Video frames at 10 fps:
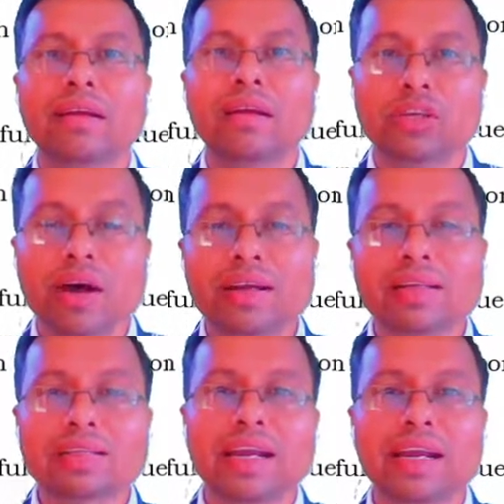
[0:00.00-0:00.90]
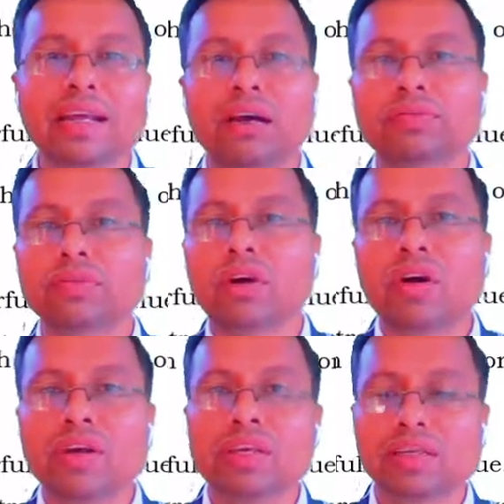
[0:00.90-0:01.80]
your understanding of your
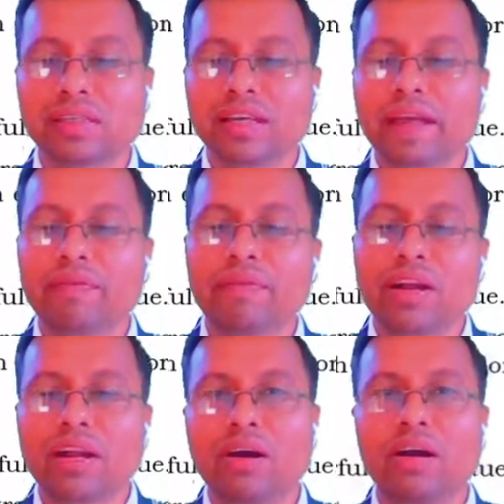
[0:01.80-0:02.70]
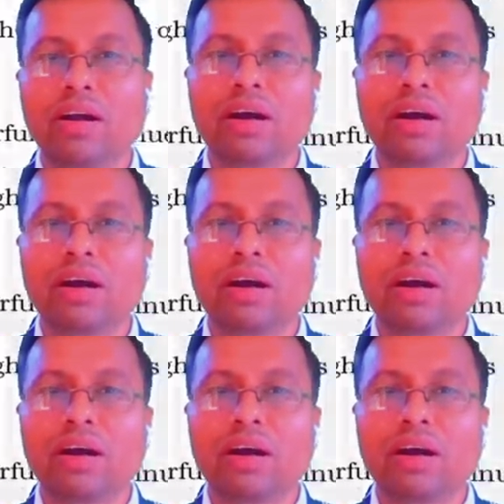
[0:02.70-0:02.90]
audience, then definitely our